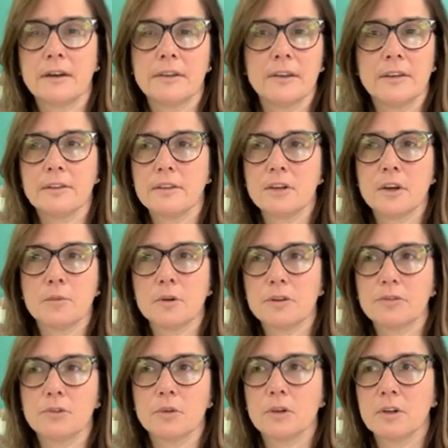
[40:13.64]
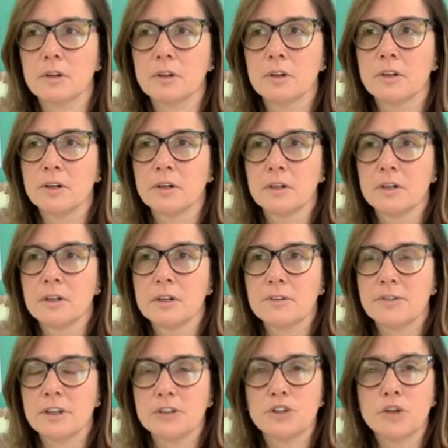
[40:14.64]
think the number for
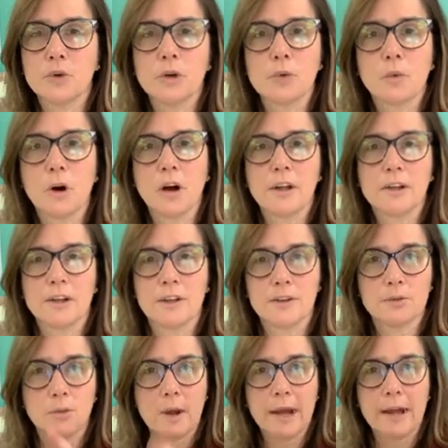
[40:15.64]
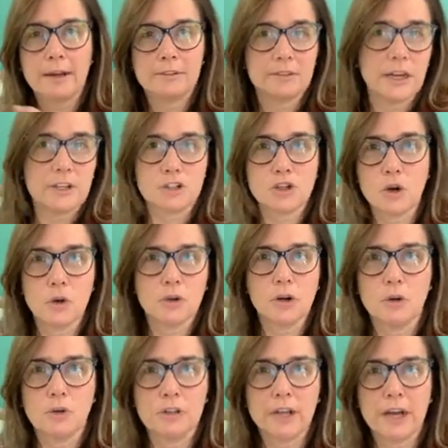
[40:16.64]
the 2-in-1 is
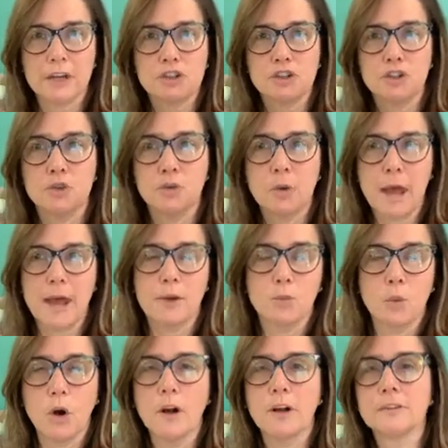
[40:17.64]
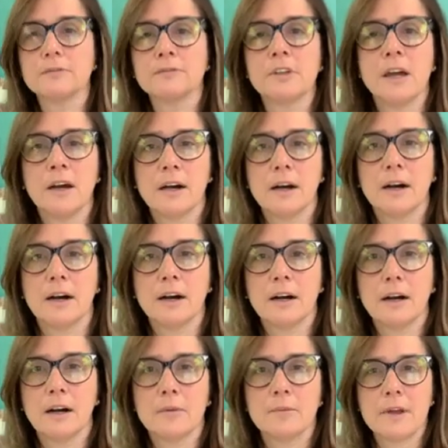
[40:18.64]
wax-cocoa-2N1,
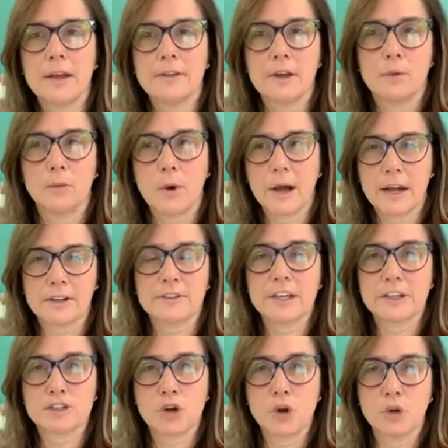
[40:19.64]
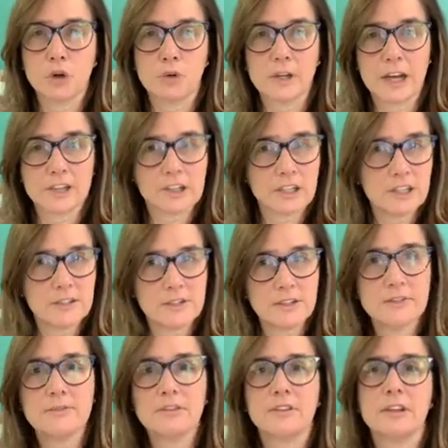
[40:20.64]
and then
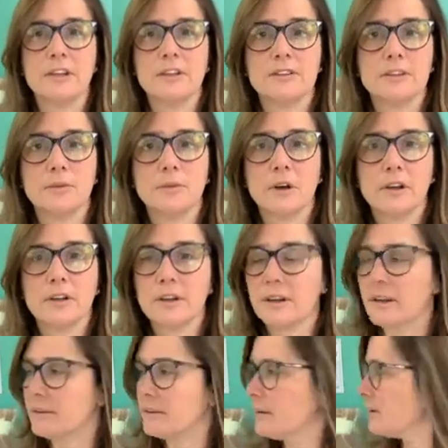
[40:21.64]
wax-cocoa-easy for the easy one, and